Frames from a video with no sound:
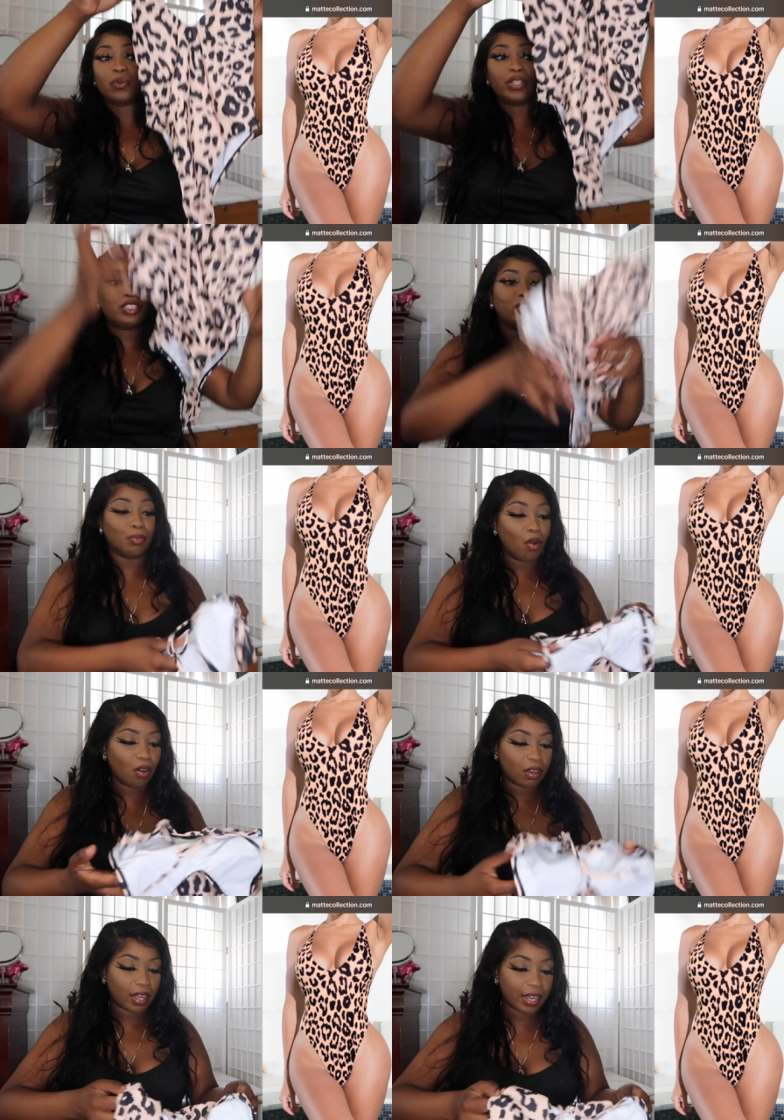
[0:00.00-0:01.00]
pretty
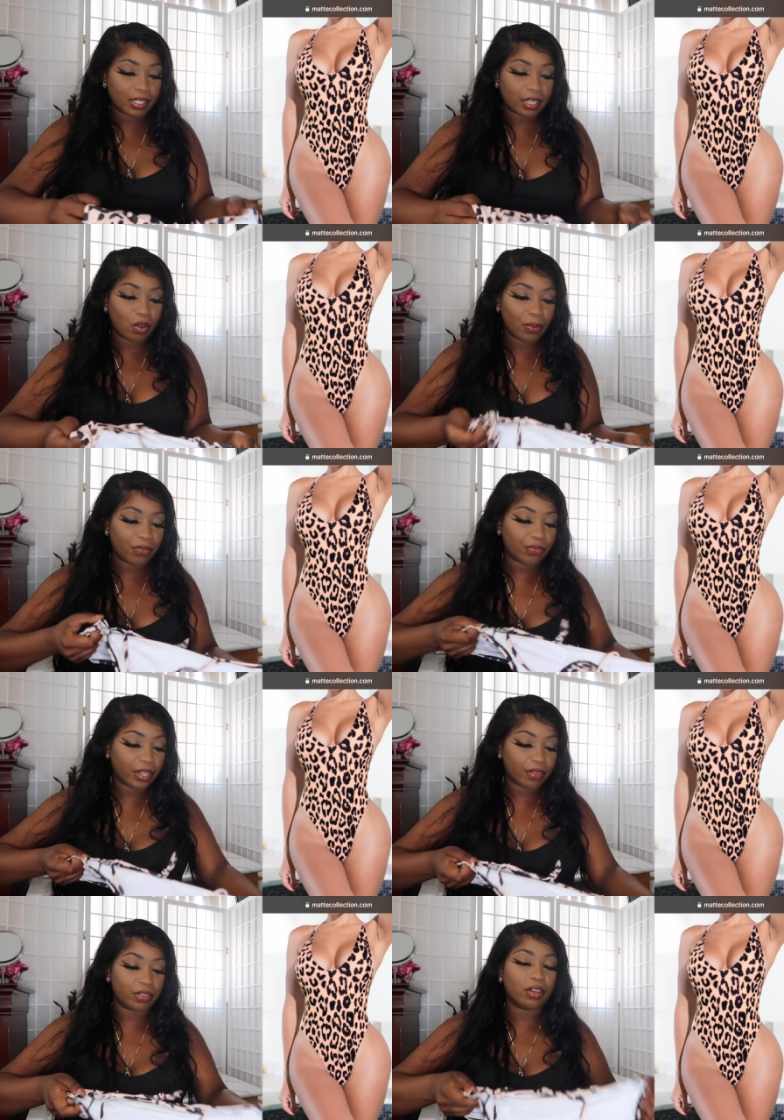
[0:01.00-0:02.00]
small, guys. I hope it
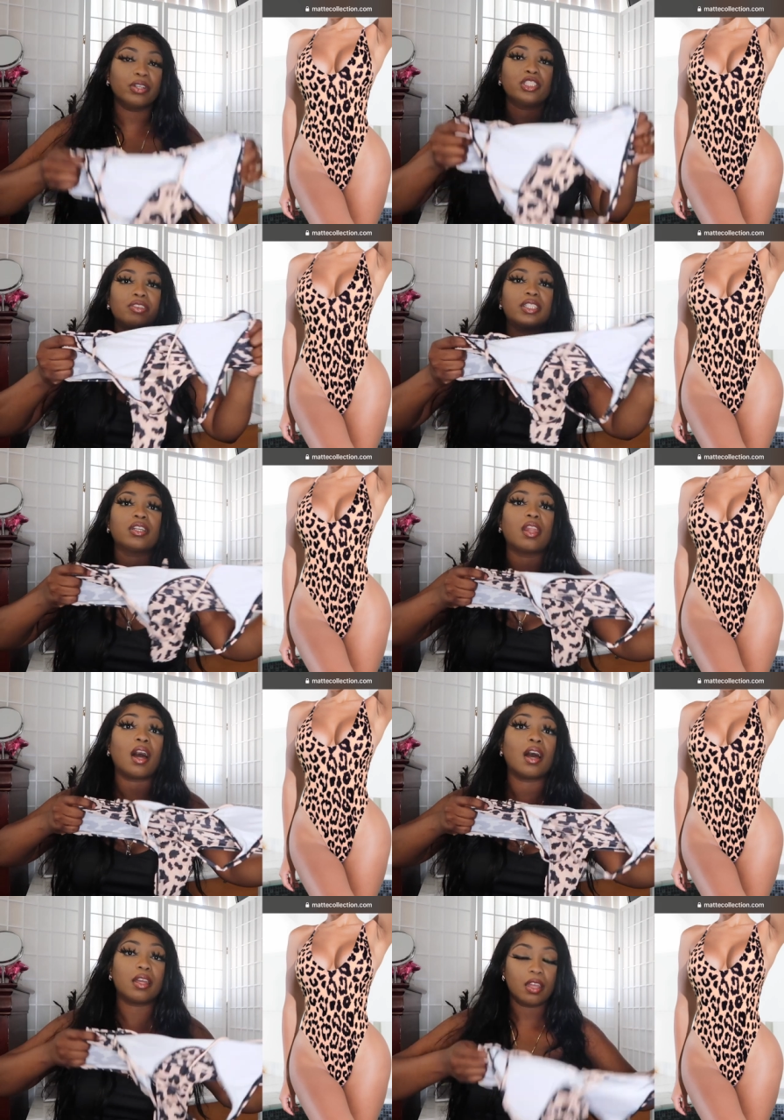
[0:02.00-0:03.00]
freaking, no, it stretch a
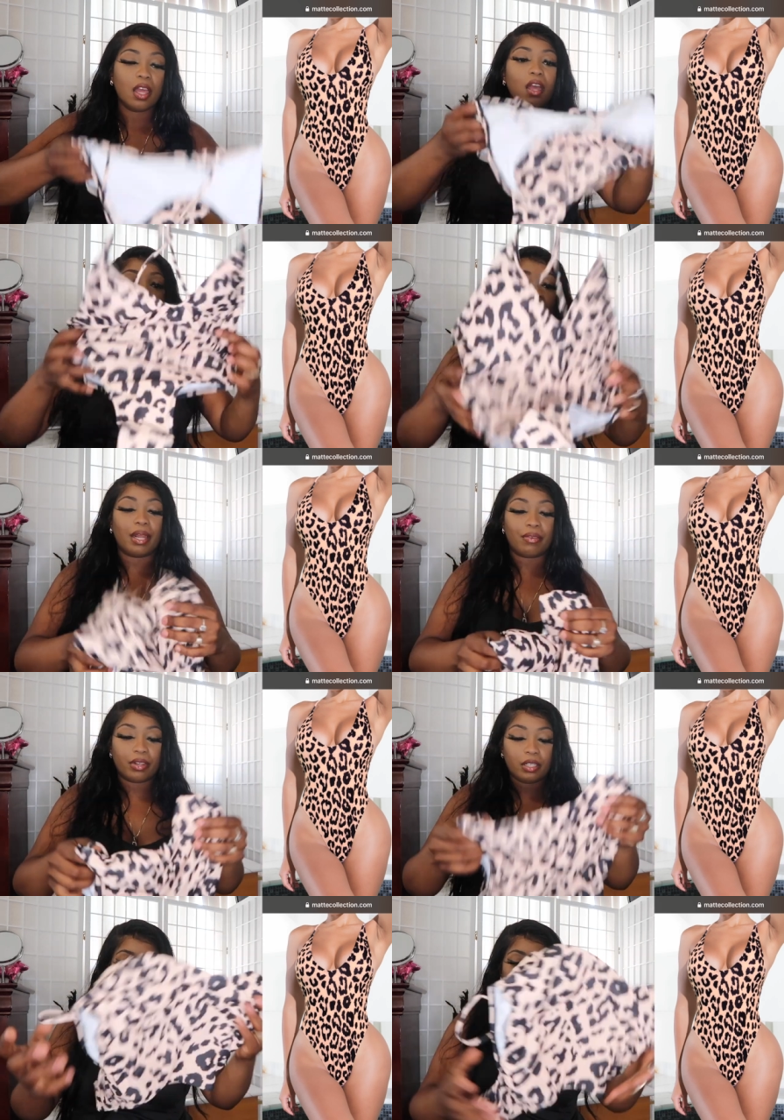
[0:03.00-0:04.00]
lot. But I
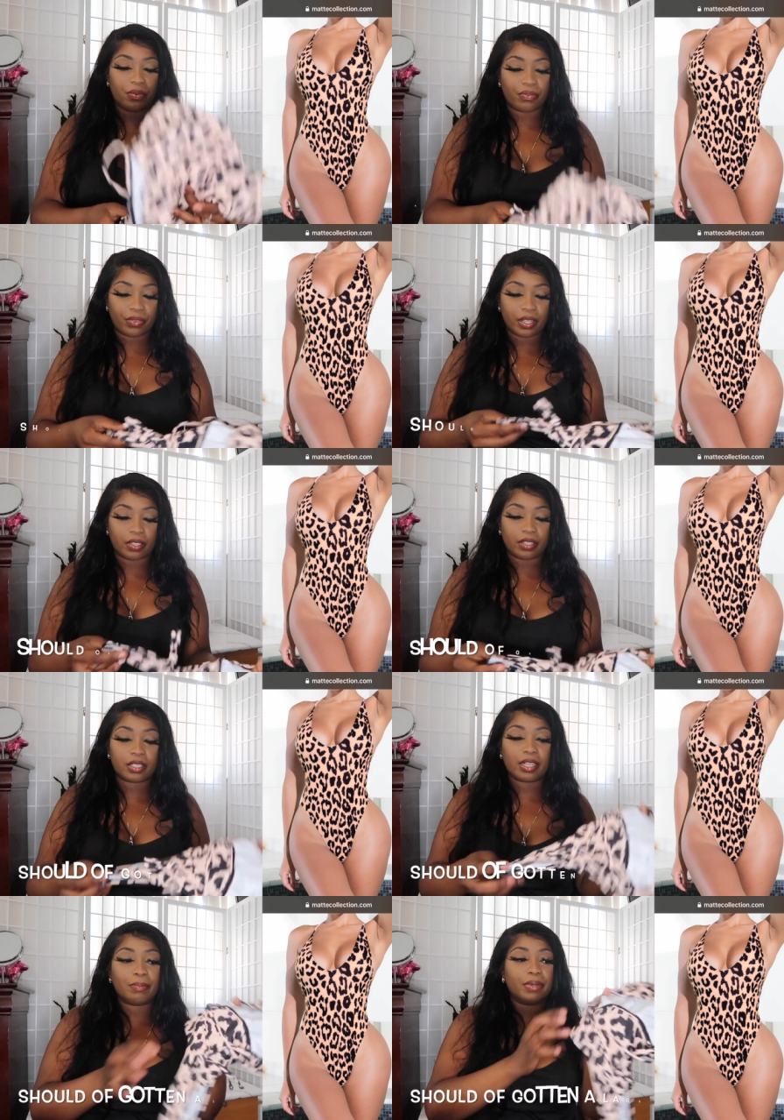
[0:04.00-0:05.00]
really hope it fit.
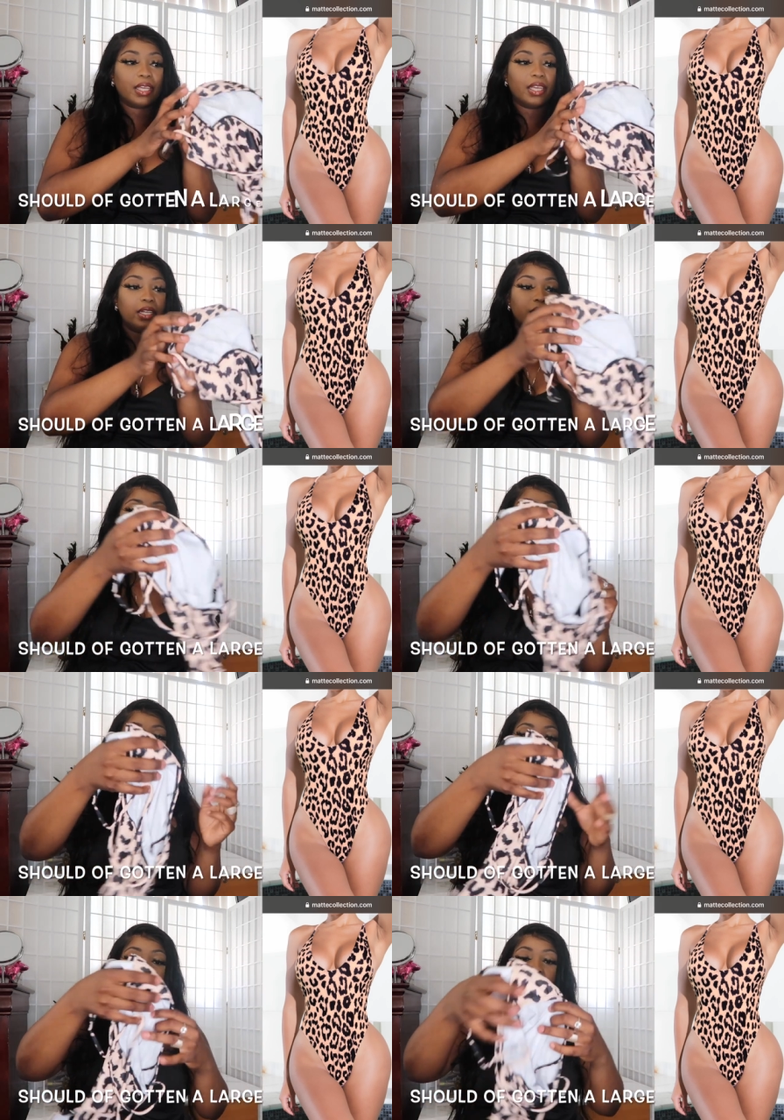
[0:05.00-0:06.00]
It's like bikini
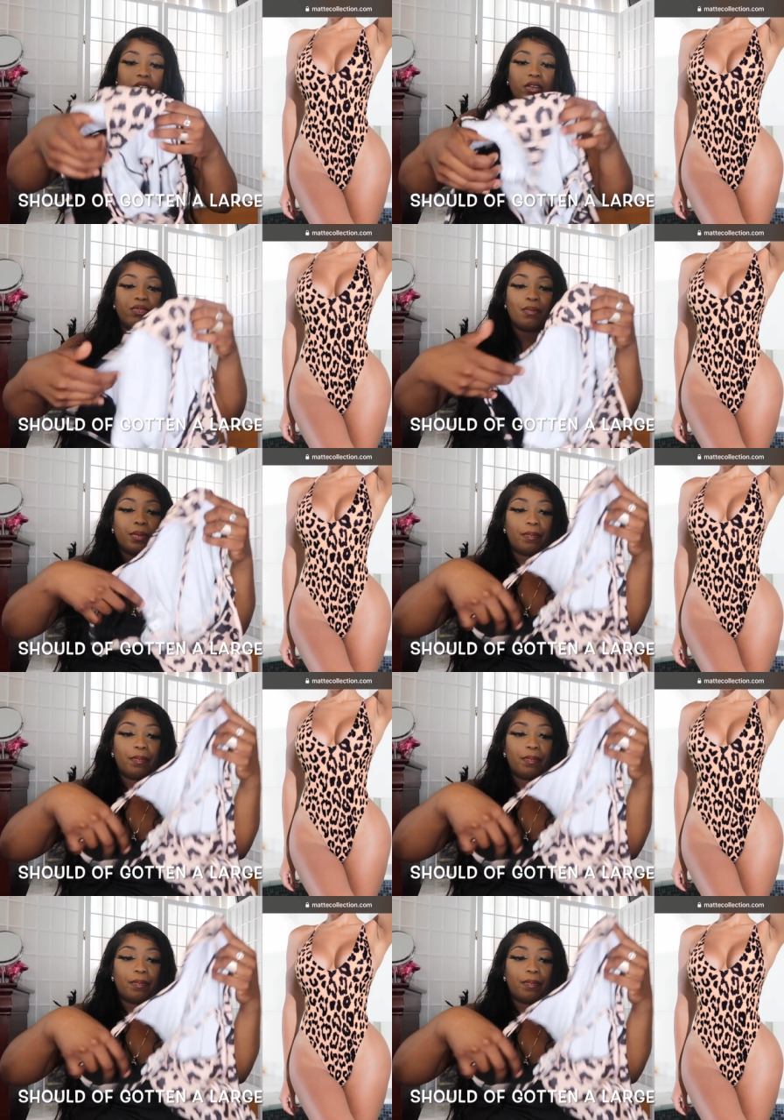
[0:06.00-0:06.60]
type of look from the